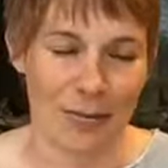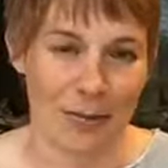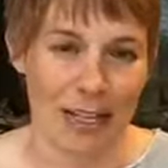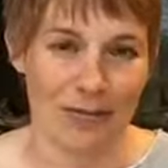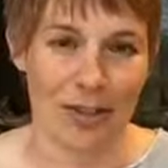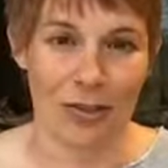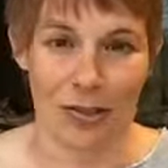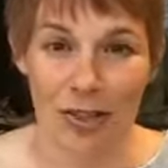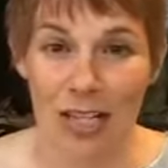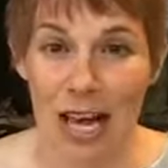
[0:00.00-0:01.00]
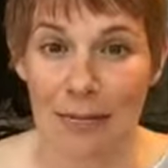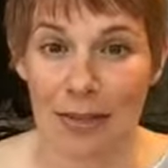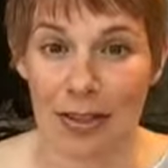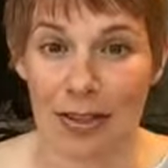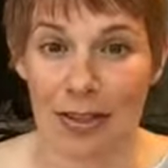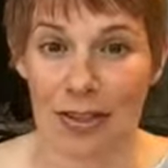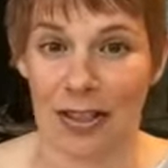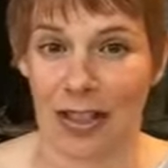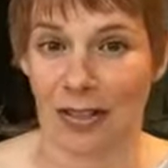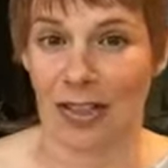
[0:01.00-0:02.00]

will have local chapters, they'll